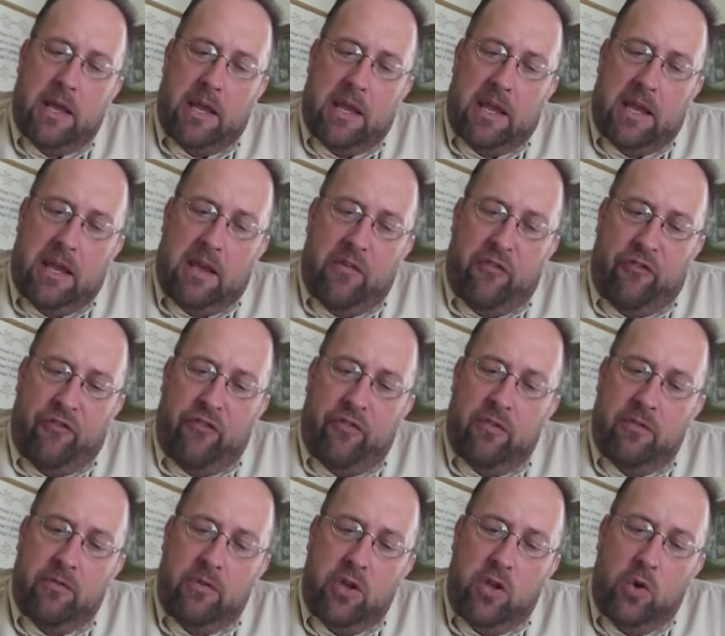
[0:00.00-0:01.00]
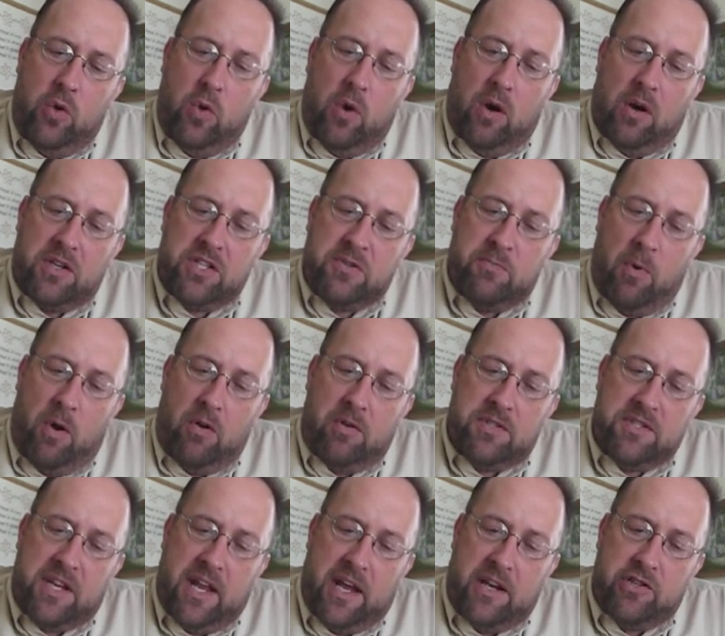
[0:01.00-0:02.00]
if you are a small
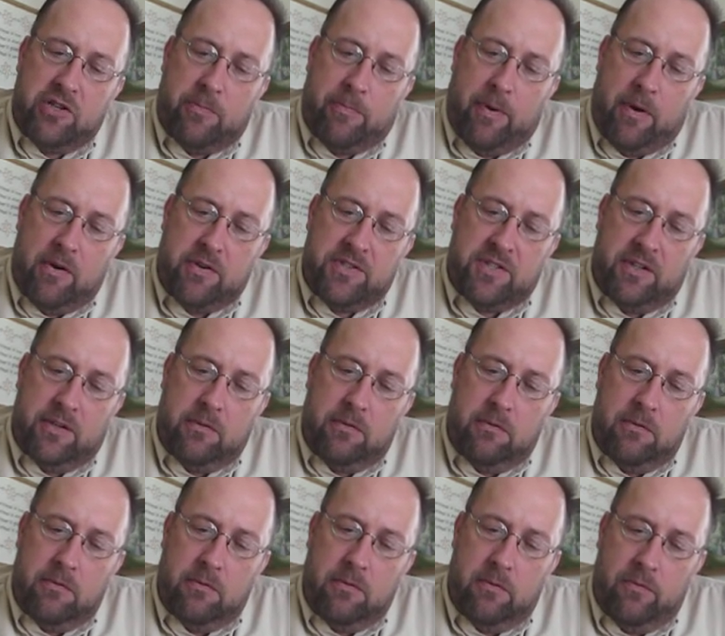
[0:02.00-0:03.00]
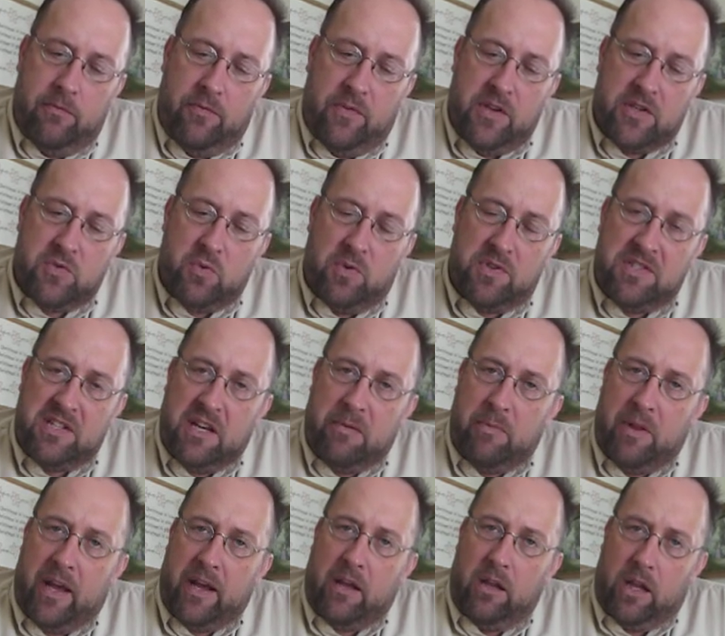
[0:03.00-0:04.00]
stature person, this will seem
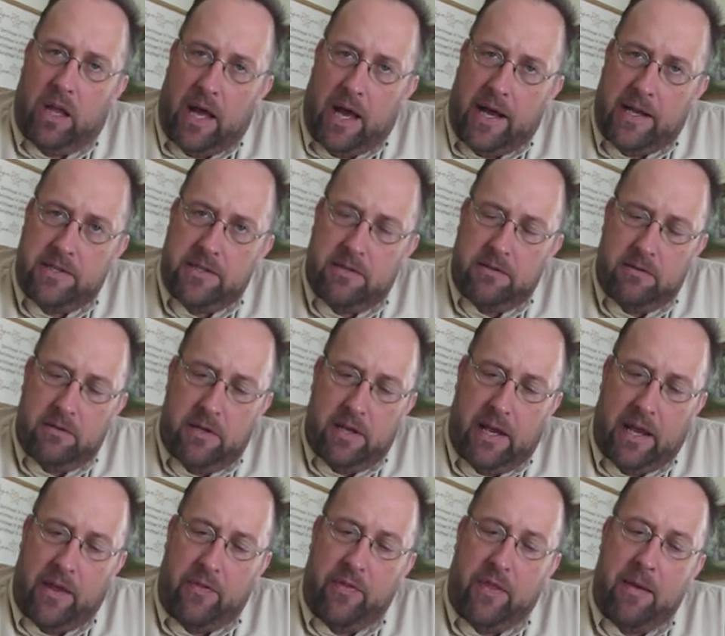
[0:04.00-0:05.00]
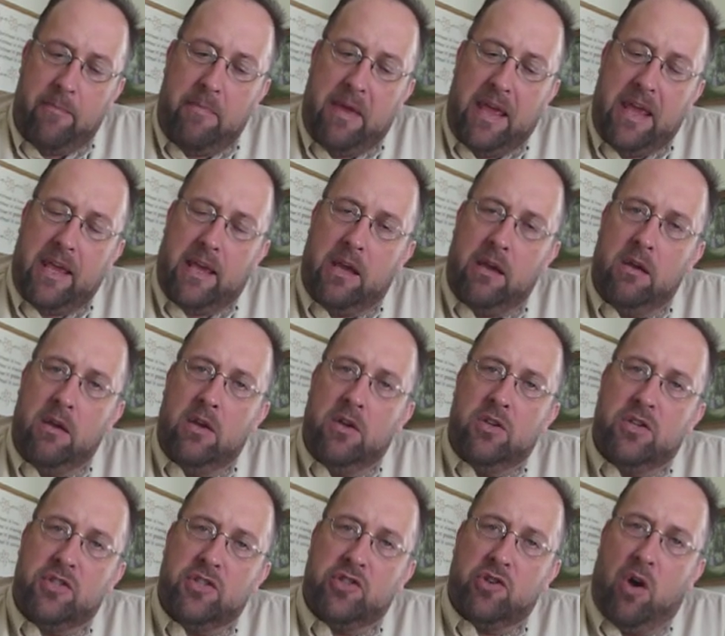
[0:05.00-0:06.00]
like a lot, and they make
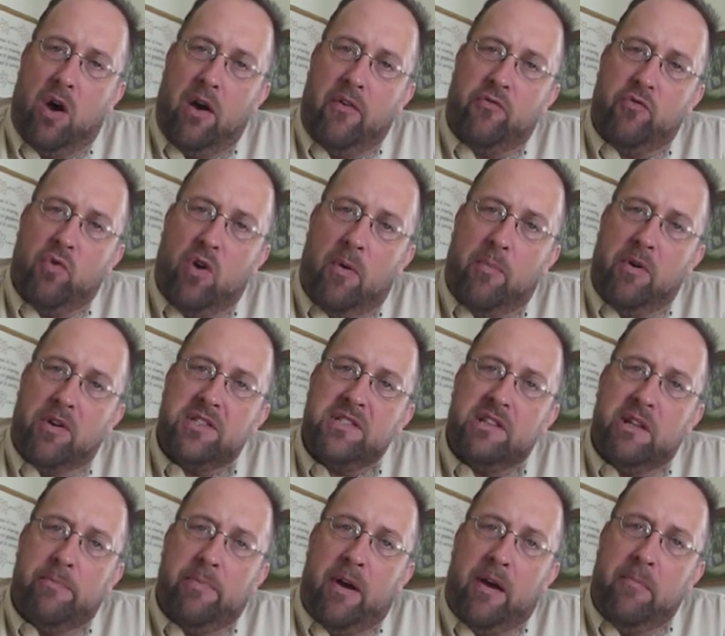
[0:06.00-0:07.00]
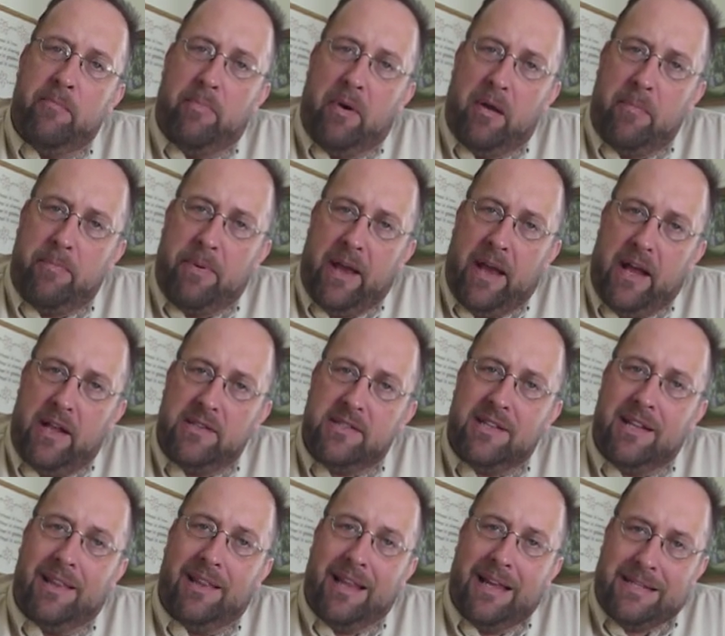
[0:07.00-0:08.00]
soft rubber slip-on butt pads
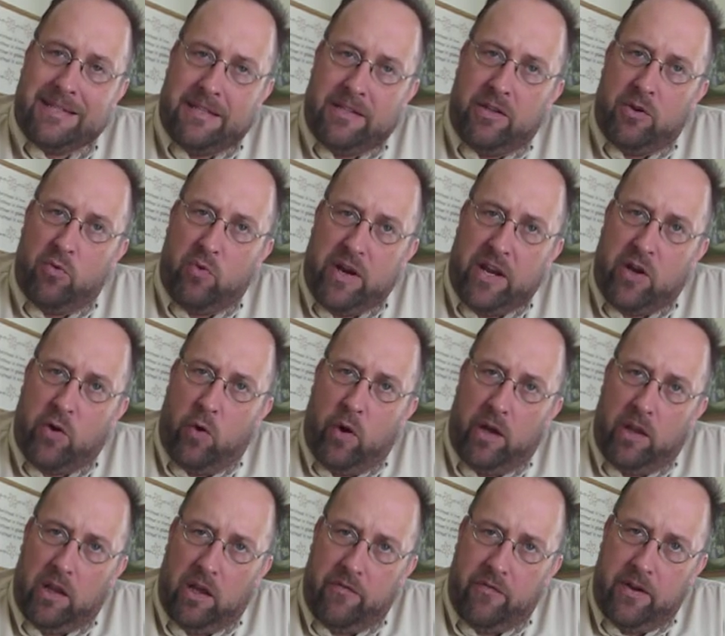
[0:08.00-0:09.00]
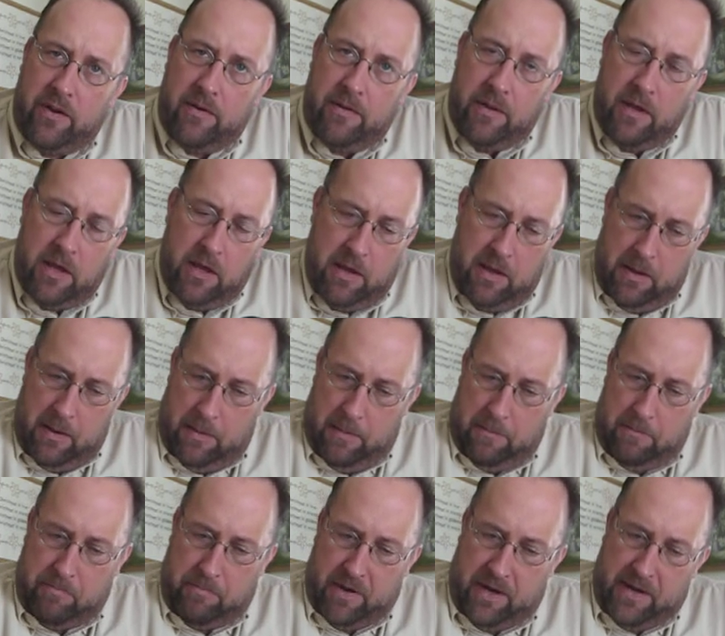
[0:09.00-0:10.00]
to lessen the recoil of it.
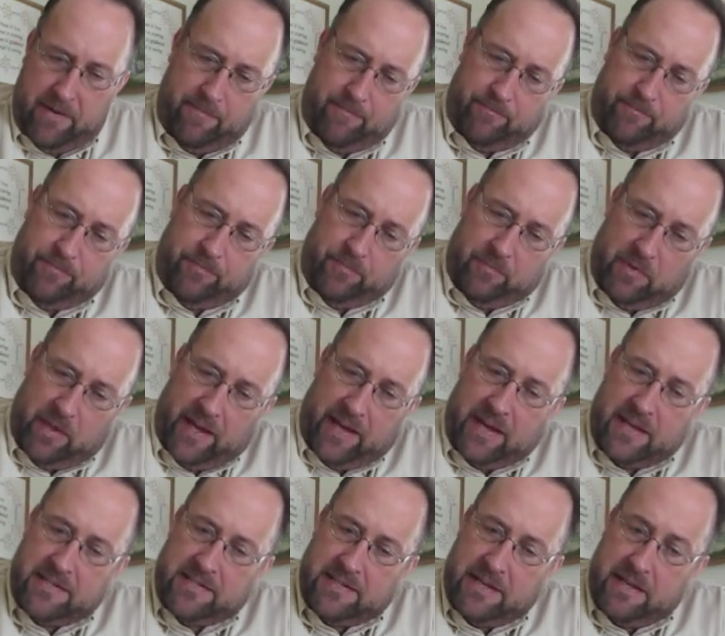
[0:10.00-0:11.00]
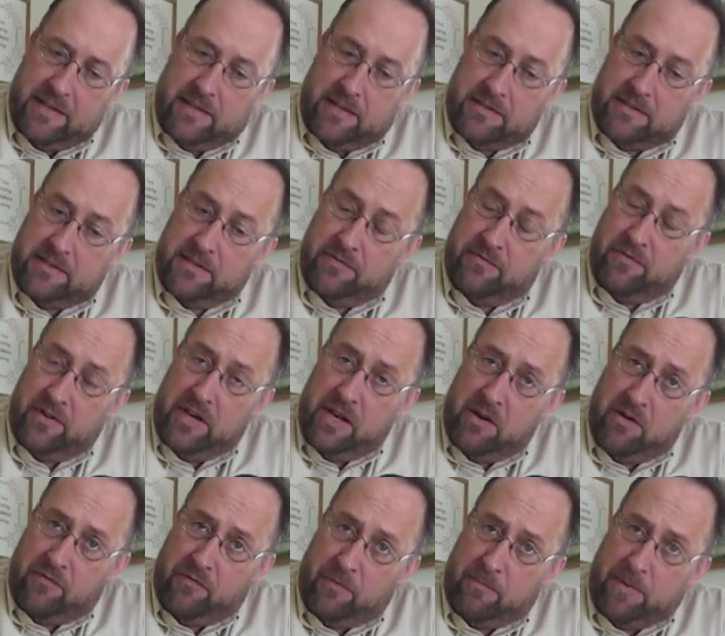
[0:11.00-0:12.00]
But like I said, this is a
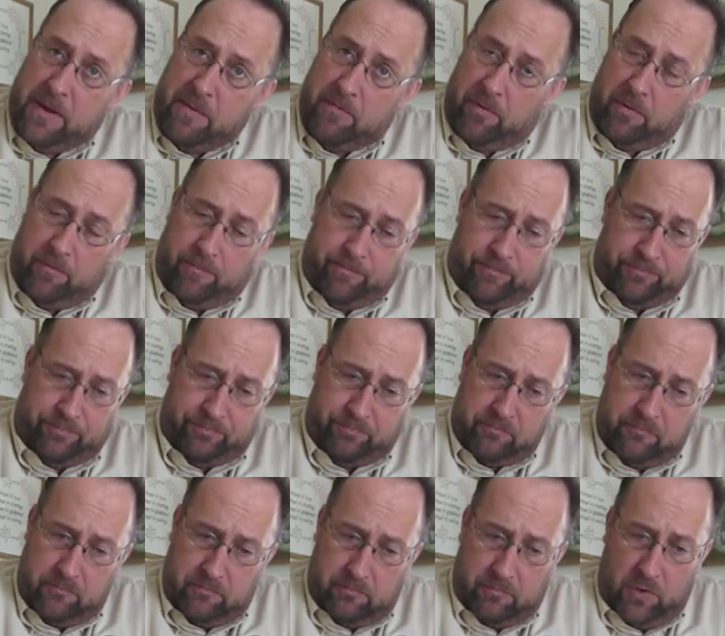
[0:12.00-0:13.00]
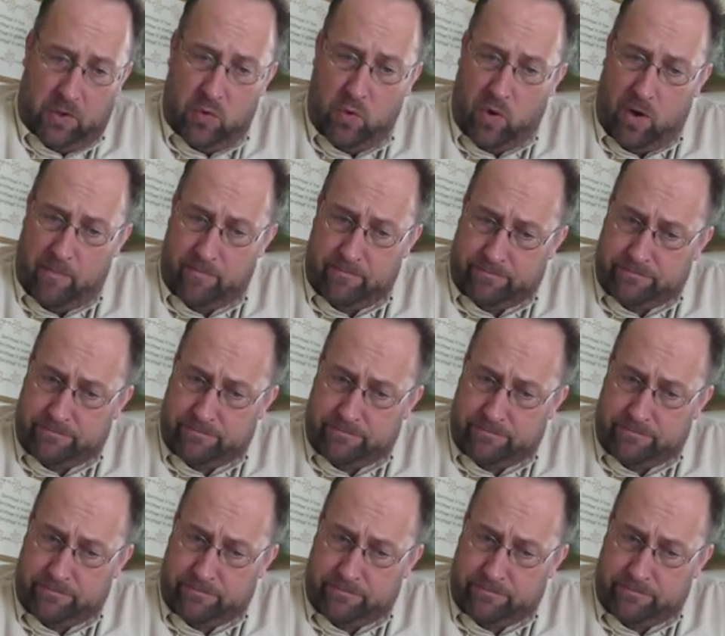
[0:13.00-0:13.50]
video for people who are